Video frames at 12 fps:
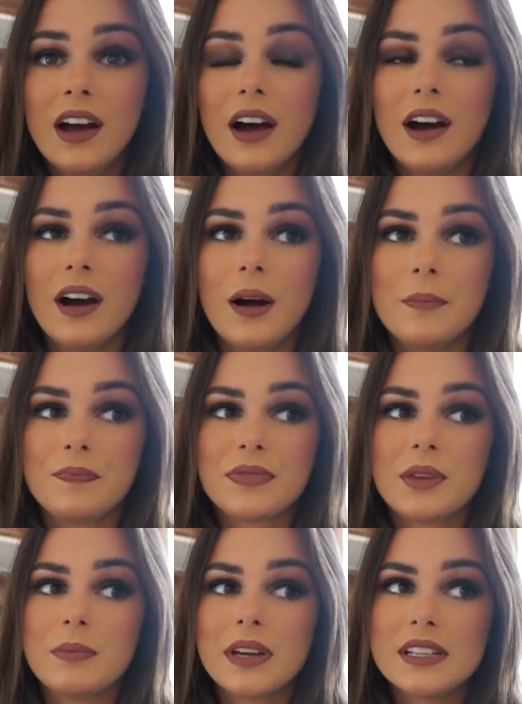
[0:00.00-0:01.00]

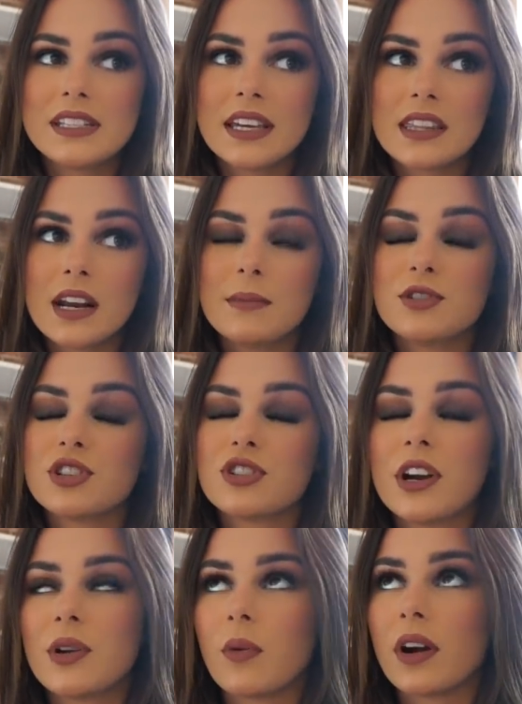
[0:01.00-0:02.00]
The biggest thing that I'm just
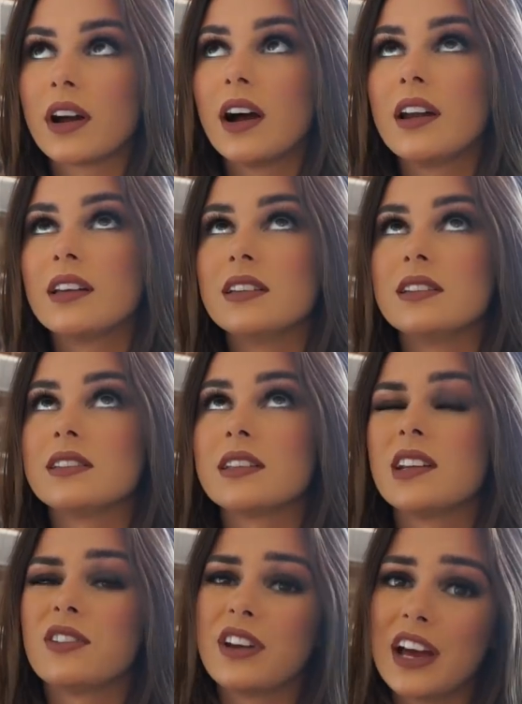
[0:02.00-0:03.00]
trying to work on is
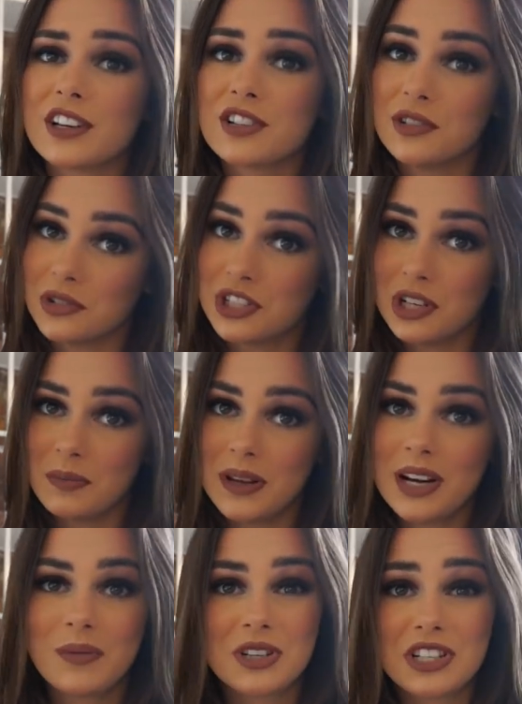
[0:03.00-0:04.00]
international
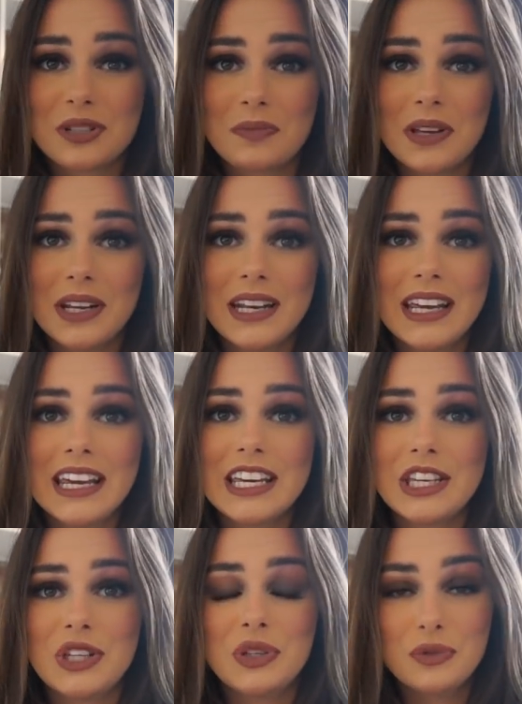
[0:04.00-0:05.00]
shipping, which has been a
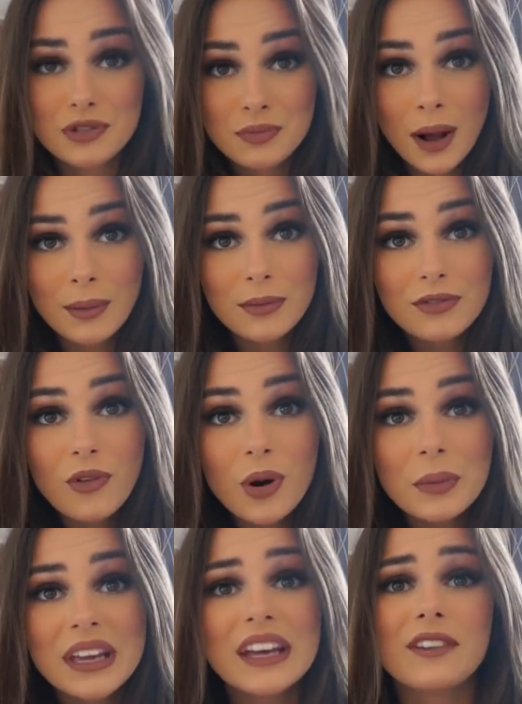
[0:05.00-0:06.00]
huge problem
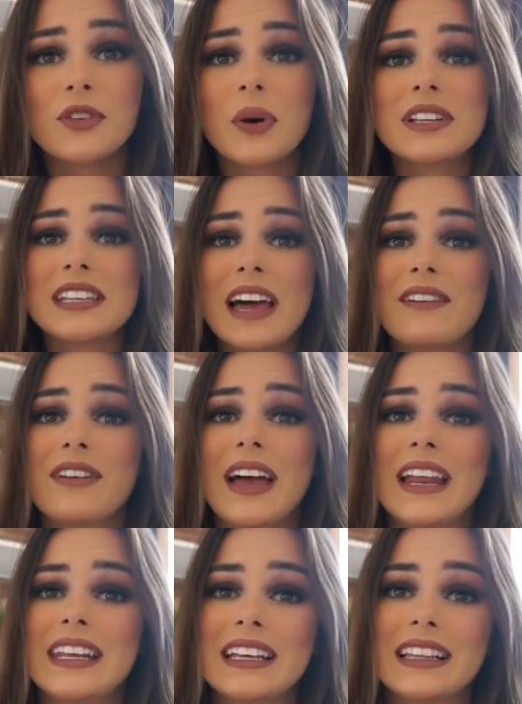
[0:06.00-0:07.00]
for me. If you guys have
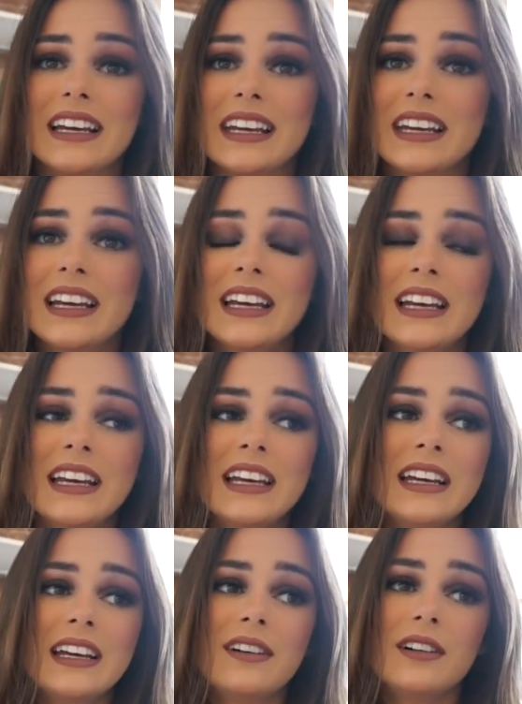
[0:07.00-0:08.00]
any like
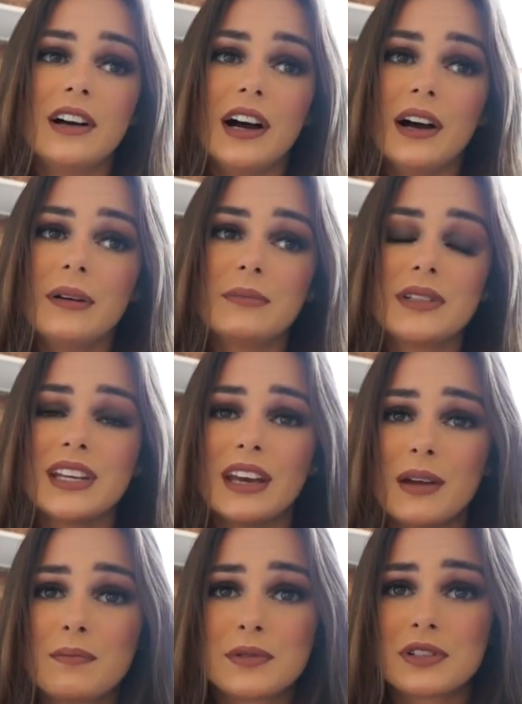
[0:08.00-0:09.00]

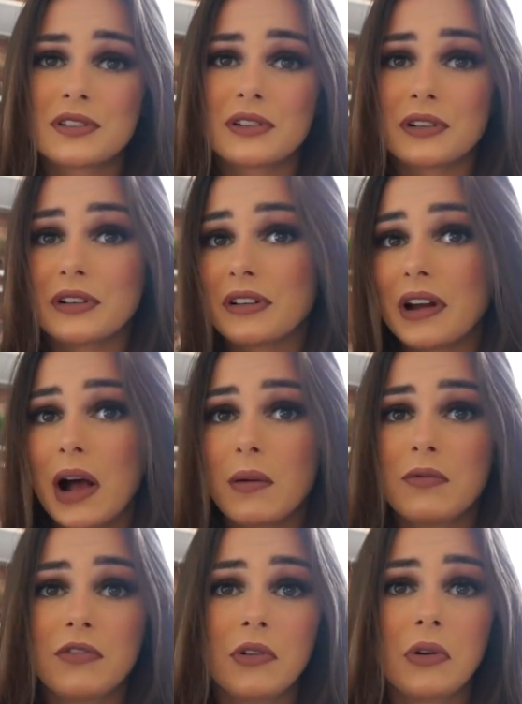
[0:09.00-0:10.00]
tips or
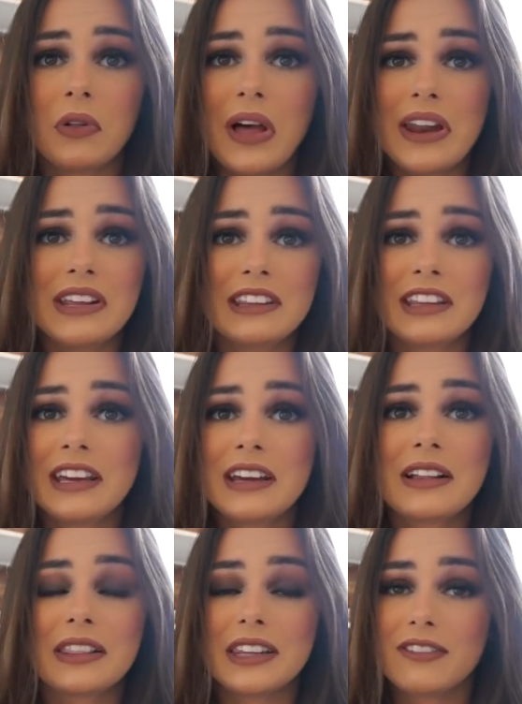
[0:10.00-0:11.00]
helpful
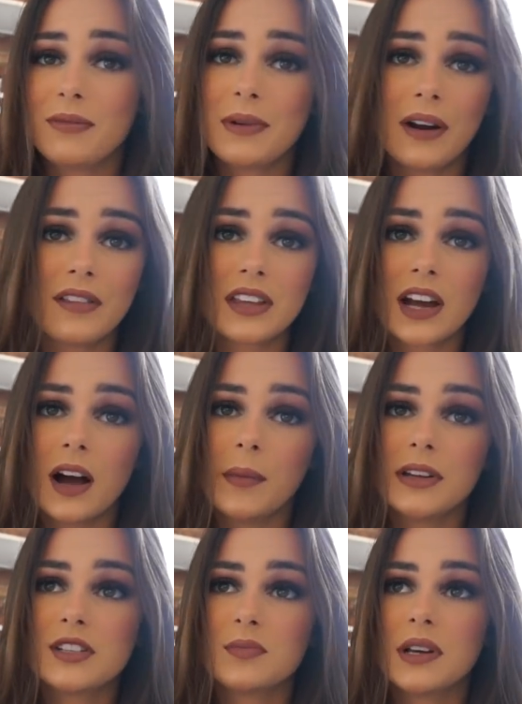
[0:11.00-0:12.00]
anything, leave them down in the
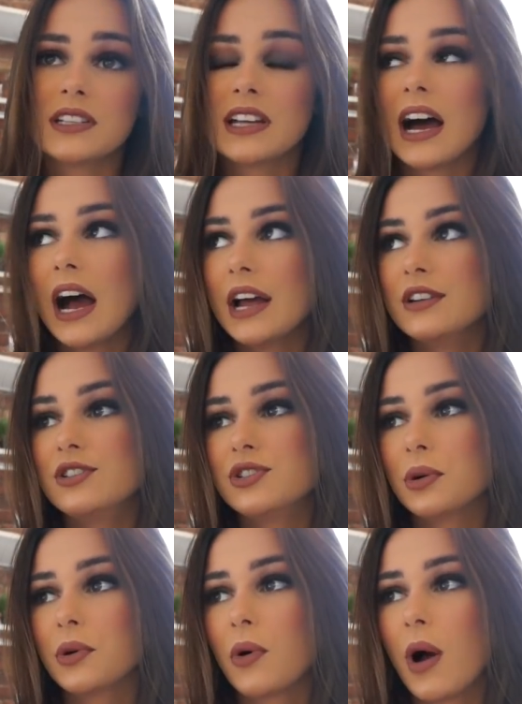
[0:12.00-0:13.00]
comments, because I
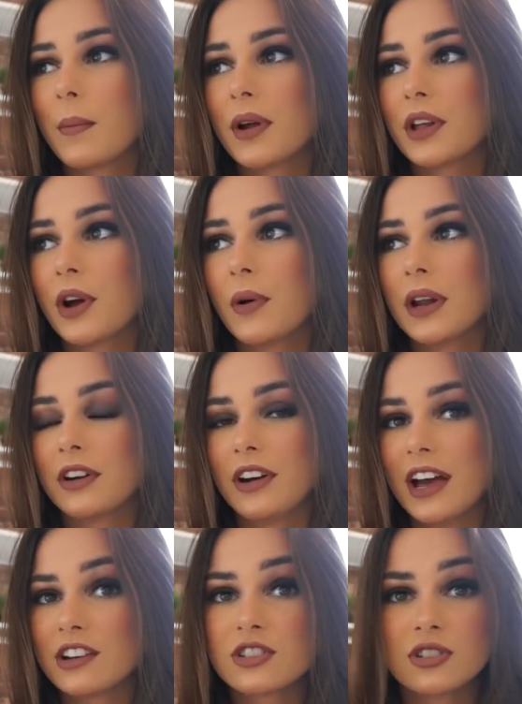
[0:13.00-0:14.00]
don't know how I'm gonna go
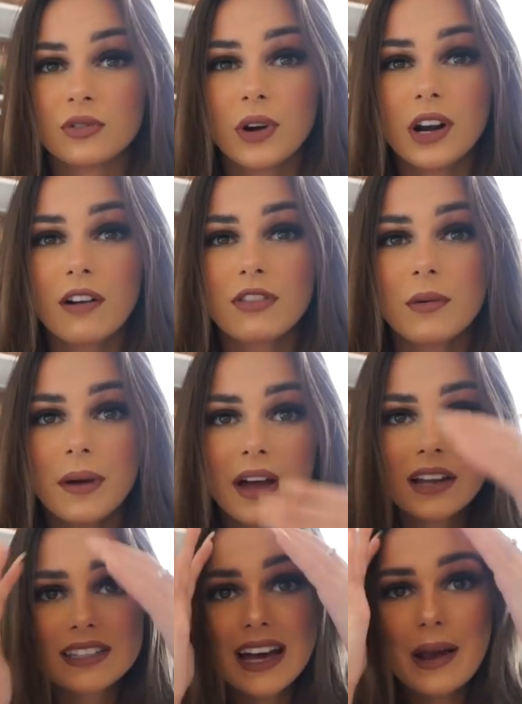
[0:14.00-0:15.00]
international right off the
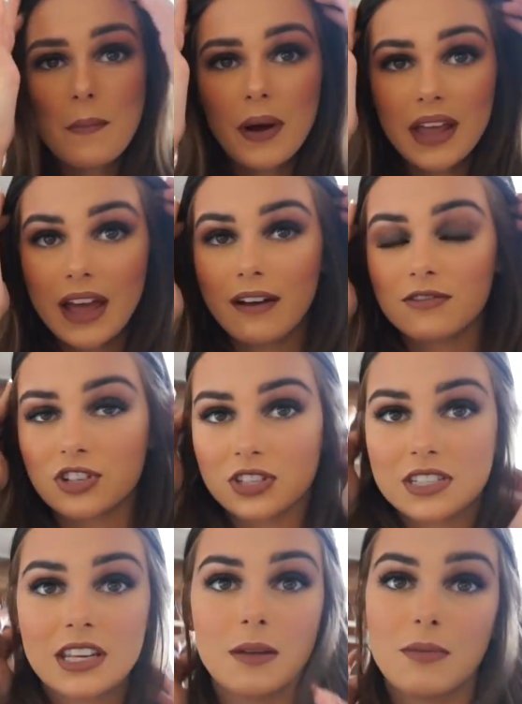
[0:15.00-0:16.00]
bat. I might have
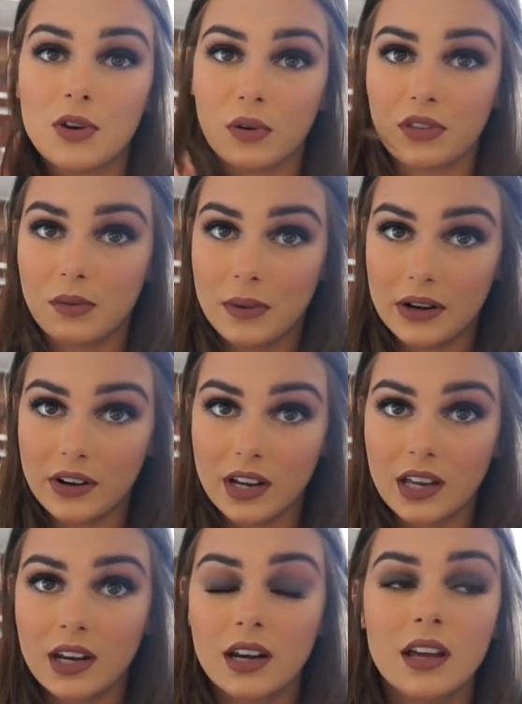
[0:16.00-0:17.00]
just to keep it North
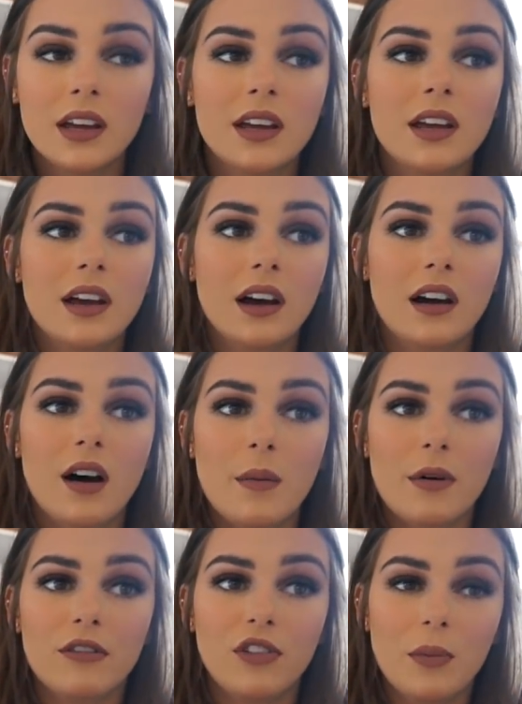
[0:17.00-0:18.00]
American
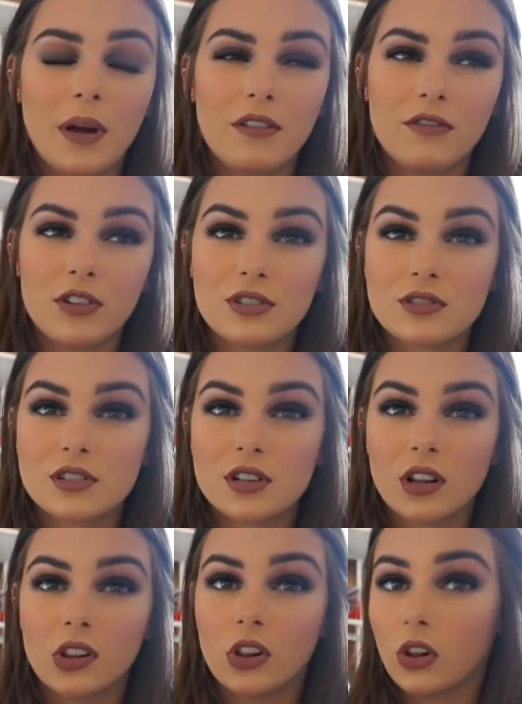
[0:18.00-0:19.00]
for my
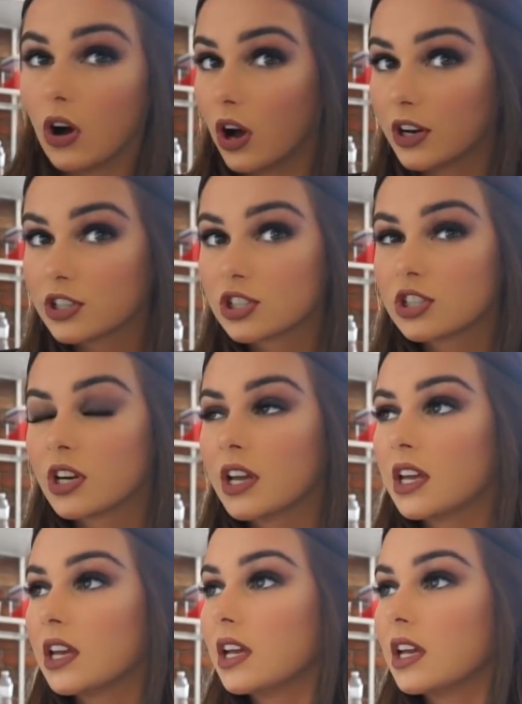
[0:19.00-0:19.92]
first launch.